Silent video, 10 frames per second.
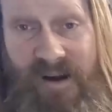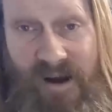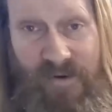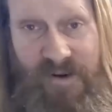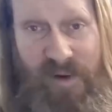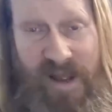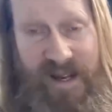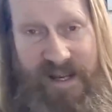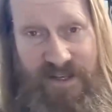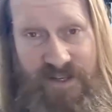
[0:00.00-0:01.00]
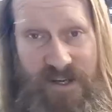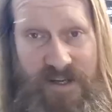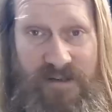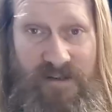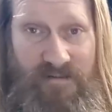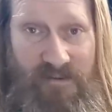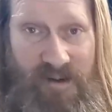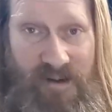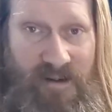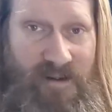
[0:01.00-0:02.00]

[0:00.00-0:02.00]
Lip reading: I want a black SG, right,